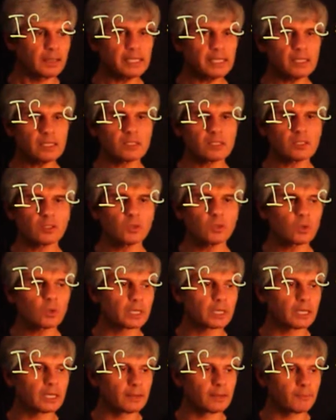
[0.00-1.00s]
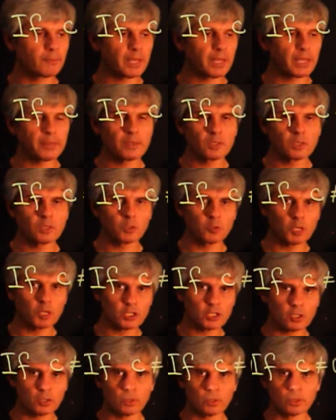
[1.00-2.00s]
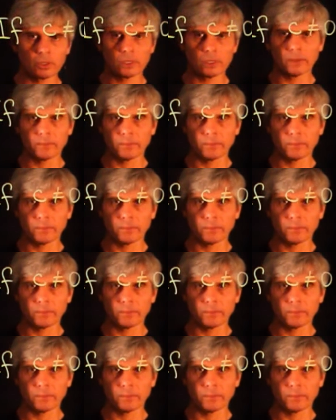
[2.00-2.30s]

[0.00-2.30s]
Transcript: let us look at the situation